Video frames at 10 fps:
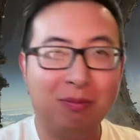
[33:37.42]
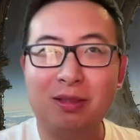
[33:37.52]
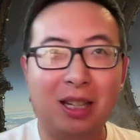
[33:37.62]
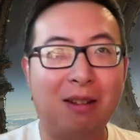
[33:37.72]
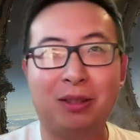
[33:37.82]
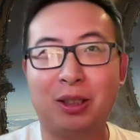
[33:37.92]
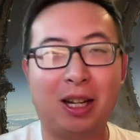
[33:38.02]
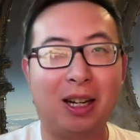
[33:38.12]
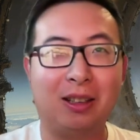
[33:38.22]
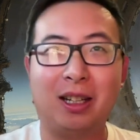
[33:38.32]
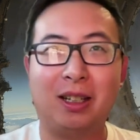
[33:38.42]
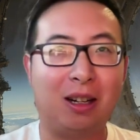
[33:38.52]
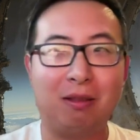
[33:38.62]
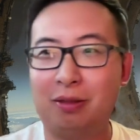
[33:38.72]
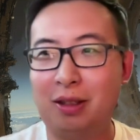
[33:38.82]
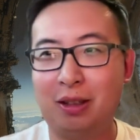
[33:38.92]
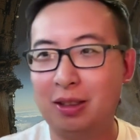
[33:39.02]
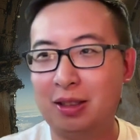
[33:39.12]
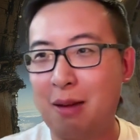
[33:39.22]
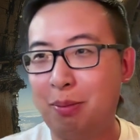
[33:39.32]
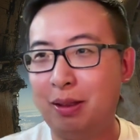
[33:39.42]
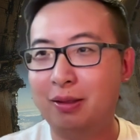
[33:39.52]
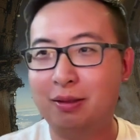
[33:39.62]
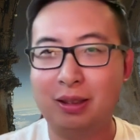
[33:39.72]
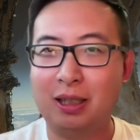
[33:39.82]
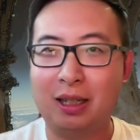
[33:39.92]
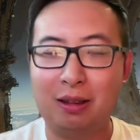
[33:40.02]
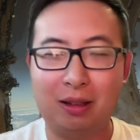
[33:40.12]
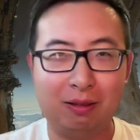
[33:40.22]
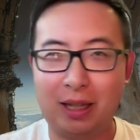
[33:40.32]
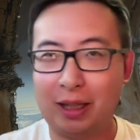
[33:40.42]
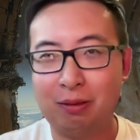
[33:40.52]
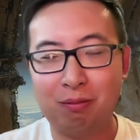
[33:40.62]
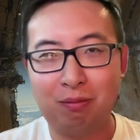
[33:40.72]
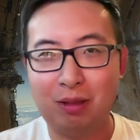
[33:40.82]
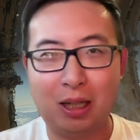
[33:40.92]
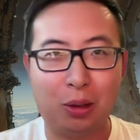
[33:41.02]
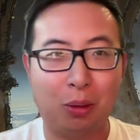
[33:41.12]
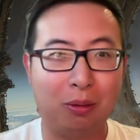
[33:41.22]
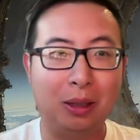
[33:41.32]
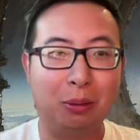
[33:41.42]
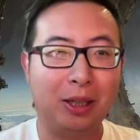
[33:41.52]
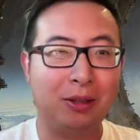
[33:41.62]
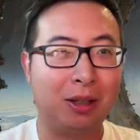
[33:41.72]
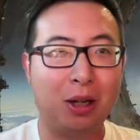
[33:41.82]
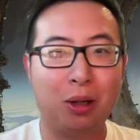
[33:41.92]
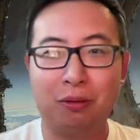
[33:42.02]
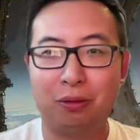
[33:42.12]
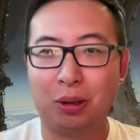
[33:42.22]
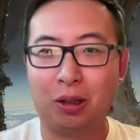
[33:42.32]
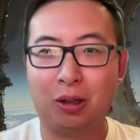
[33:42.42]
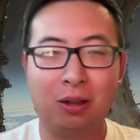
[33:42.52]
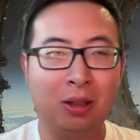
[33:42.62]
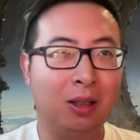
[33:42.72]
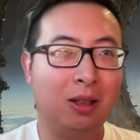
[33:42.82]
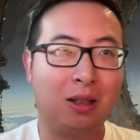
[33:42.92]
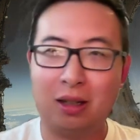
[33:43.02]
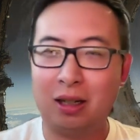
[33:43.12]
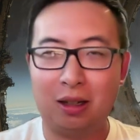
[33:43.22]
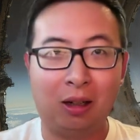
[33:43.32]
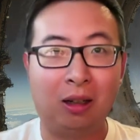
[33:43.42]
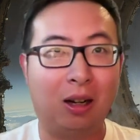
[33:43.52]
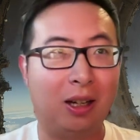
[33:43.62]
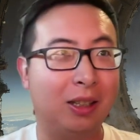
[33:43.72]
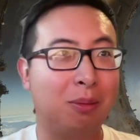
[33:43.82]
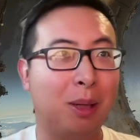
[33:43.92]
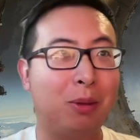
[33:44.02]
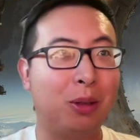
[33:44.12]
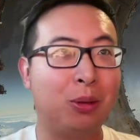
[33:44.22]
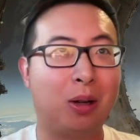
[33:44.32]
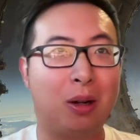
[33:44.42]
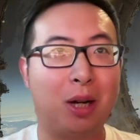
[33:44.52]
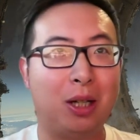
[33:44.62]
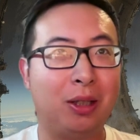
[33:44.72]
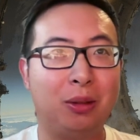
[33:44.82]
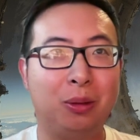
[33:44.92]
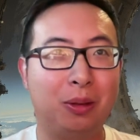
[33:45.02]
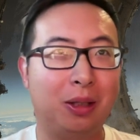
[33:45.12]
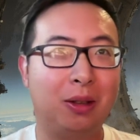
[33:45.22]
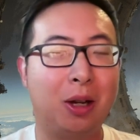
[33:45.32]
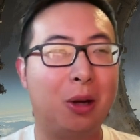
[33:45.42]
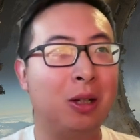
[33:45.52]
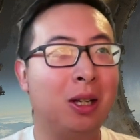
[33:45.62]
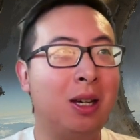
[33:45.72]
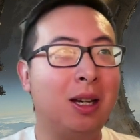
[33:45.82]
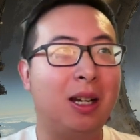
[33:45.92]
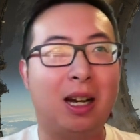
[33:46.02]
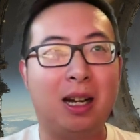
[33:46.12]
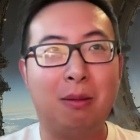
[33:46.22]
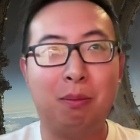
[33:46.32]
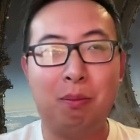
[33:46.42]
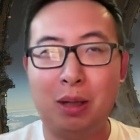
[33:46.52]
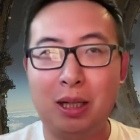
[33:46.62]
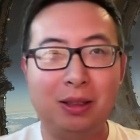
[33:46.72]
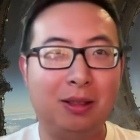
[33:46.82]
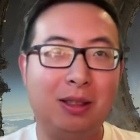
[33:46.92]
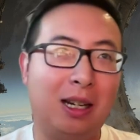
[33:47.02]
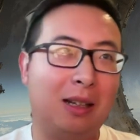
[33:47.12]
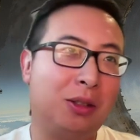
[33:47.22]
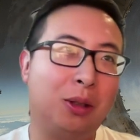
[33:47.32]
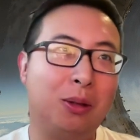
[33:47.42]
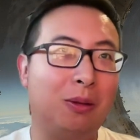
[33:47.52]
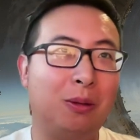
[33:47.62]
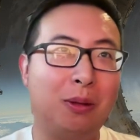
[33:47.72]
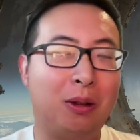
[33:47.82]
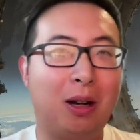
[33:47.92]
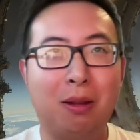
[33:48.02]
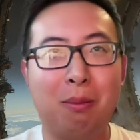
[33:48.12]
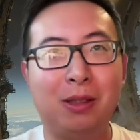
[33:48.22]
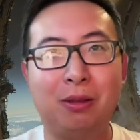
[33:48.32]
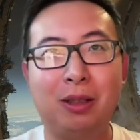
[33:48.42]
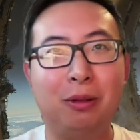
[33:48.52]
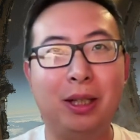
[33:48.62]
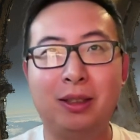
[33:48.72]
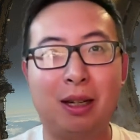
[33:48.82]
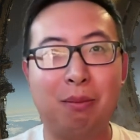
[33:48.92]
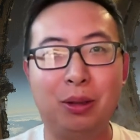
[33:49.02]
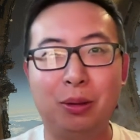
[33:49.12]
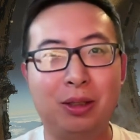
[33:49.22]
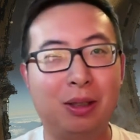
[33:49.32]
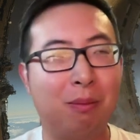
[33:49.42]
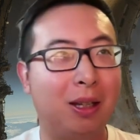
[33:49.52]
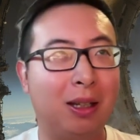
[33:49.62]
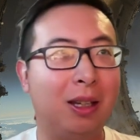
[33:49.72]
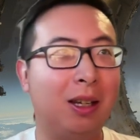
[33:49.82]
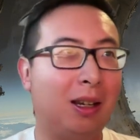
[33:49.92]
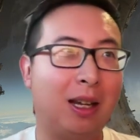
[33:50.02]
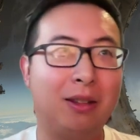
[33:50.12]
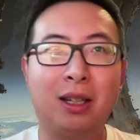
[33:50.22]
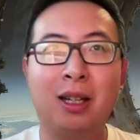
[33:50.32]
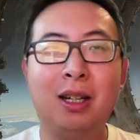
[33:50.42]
after getting laid off. This happened like, I don't know, 3 weeks ago for our audience members who are watching who didn't know. But yeah, so throughout the past 3 weeks, I've been doing some thinking, and